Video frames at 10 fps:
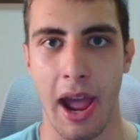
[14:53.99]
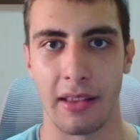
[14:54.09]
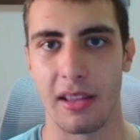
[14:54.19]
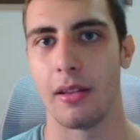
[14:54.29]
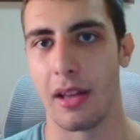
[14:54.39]

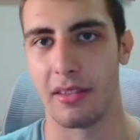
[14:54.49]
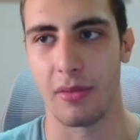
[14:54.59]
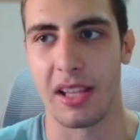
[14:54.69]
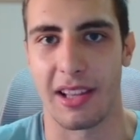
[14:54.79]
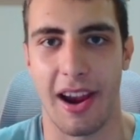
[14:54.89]
and
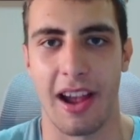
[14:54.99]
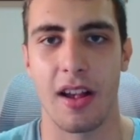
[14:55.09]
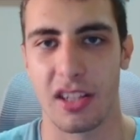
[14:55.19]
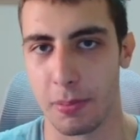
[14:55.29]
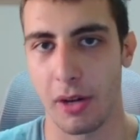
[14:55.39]
it's like
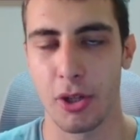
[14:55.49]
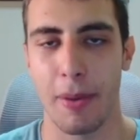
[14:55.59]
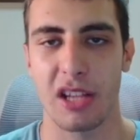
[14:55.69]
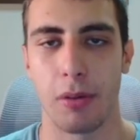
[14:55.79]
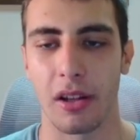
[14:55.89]
a
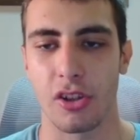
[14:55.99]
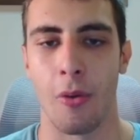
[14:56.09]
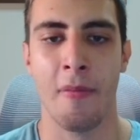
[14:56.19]
subscription-based product.